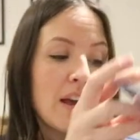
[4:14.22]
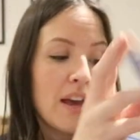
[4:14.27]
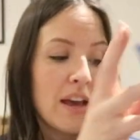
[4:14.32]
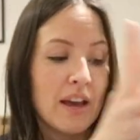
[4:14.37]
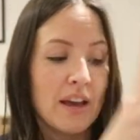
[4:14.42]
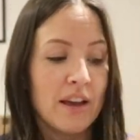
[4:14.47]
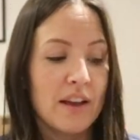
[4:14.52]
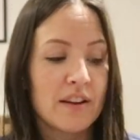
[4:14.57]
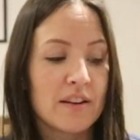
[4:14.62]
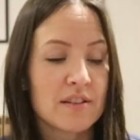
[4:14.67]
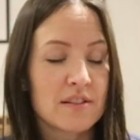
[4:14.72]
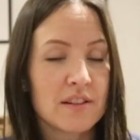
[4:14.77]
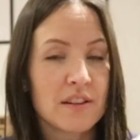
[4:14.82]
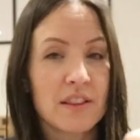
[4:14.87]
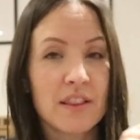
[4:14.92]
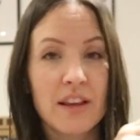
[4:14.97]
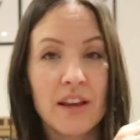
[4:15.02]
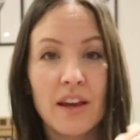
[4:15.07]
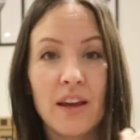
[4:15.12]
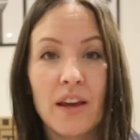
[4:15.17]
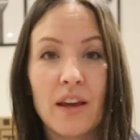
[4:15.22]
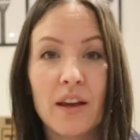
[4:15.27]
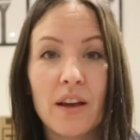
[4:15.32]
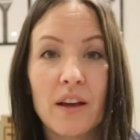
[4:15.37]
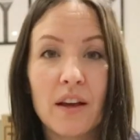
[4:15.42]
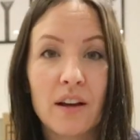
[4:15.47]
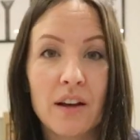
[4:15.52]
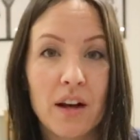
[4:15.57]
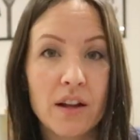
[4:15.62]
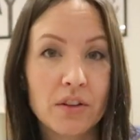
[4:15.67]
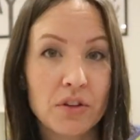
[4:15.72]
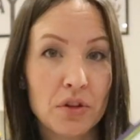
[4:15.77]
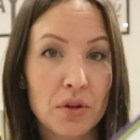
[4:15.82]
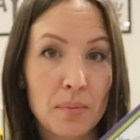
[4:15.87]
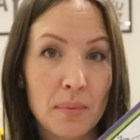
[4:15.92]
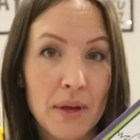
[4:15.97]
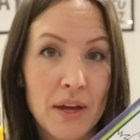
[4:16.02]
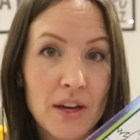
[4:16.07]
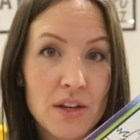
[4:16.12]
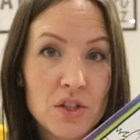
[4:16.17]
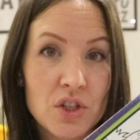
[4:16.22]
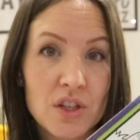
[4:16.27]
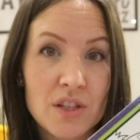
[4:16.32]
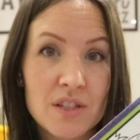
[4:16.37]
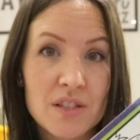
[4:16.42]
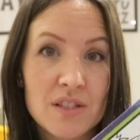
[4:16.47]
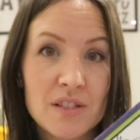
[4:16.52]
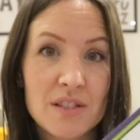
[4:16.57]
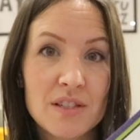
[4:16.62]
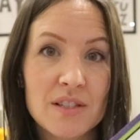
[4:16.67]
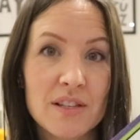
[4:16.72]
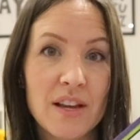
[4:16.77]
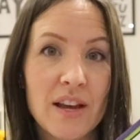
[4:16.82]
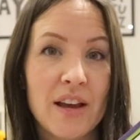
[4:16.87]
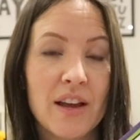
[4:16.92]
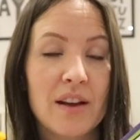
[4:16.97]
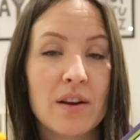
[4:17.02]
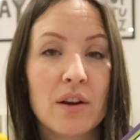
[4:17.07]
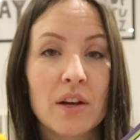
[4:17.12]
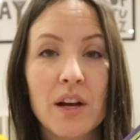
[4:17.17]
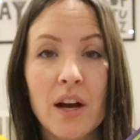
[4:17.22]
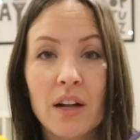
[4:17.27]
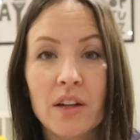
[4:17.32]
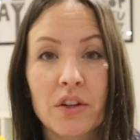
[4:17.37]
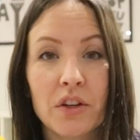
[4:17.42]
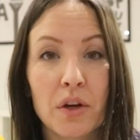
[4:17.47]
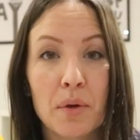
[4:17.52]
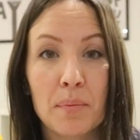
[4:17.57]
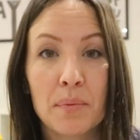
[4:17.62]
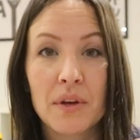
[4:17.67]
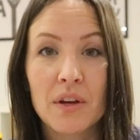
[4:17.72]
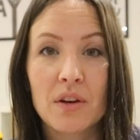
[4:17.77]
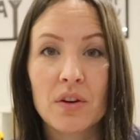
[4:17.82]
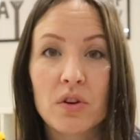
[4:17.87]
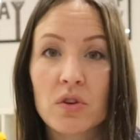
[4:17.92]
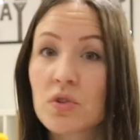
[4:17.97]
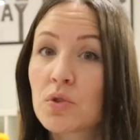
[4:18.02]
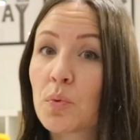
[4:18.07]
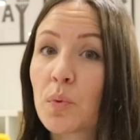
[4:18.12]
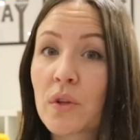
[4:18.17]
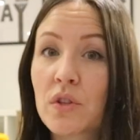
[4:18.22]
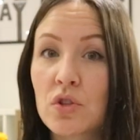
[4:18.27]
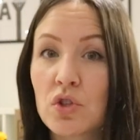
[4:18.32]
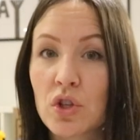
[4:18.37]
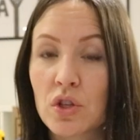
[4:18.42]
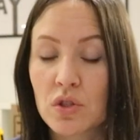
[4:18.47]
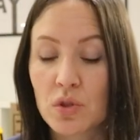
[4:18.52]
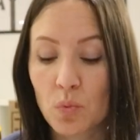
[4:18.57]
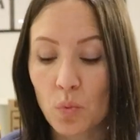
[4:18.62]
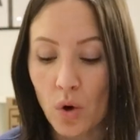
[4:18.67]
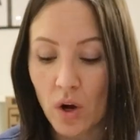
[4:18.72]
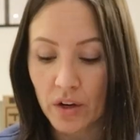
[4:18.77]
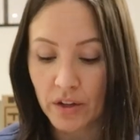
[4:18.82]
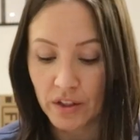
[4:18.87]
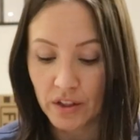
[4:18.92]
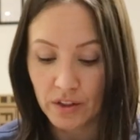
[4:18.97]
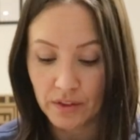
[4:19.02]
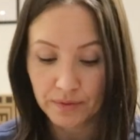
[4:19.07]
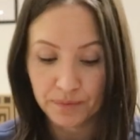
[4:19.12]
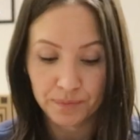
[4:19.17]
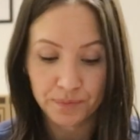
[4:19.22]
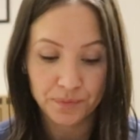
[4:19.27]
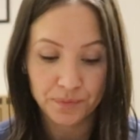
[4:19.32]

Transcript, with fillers: and they color the pages, and color appears with just water.